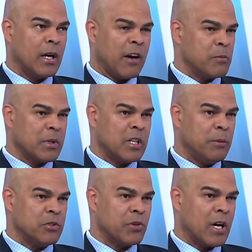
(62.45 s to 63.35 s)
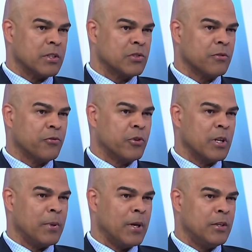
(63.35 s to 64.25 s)
I haven't been keeping track, but it took
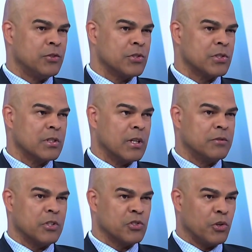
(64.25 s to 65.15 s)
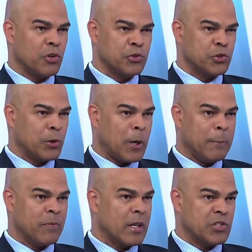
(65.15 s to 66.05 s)
40 pages of disclosure
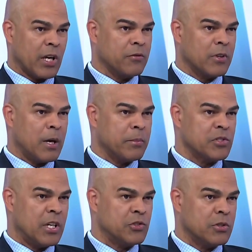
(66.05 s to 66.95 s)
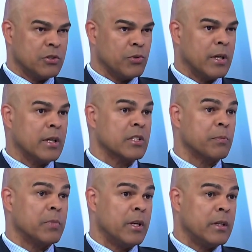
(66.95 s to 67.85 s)
on executive compensation to try and
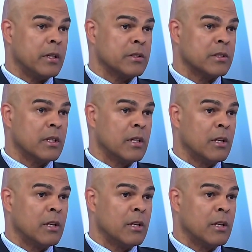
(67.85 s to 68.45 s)
explain it,